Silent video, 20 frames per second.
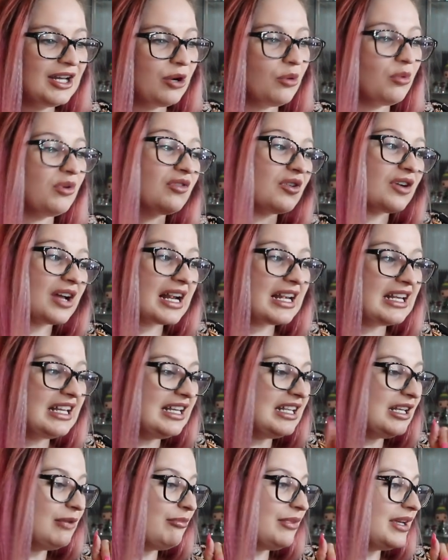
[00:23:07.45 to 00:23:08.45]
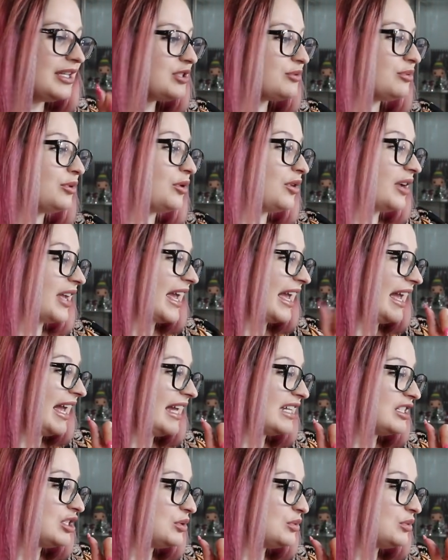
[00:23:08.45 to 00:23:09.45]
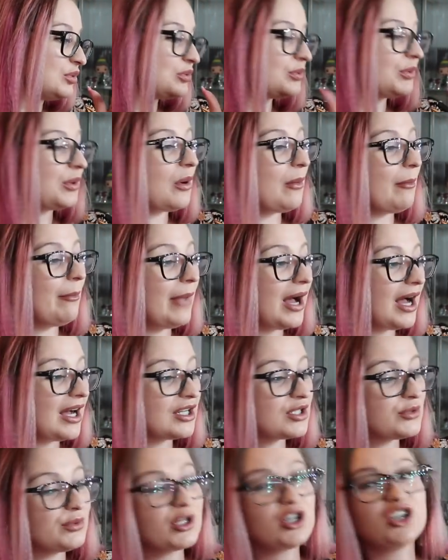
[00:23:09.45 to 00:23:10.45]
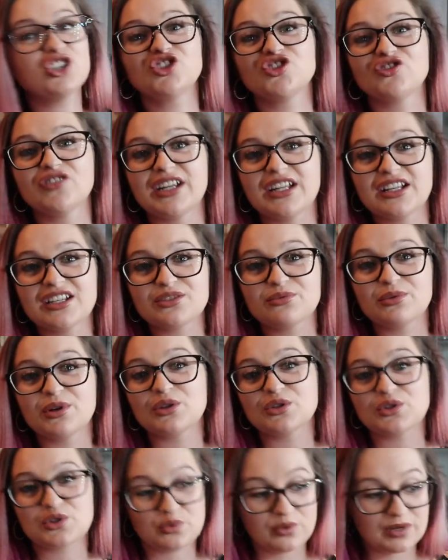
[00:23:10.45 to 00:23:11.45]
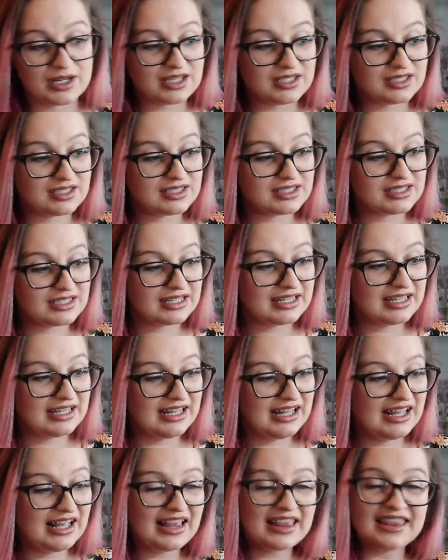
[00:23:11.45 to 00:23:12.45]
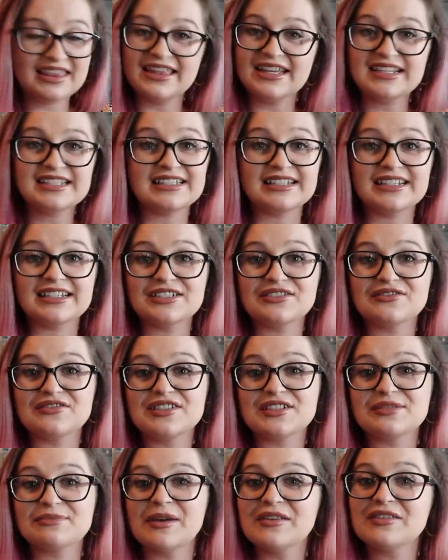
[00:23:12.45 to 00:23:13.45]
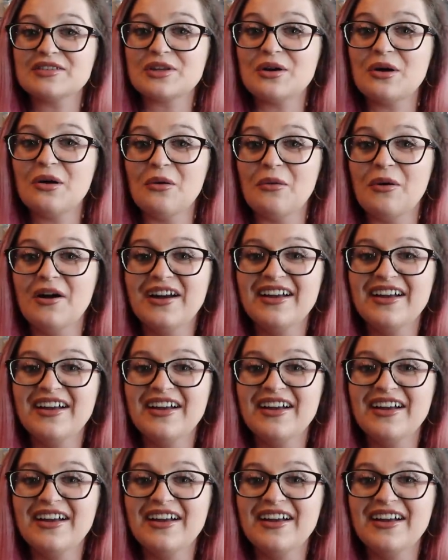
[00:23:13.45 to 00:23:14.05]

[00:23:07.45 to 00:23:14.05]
We've got cleaning bits, we've got candles, we've got mugs, we've got drinks, we've got sweets. That's the end of this month's haul.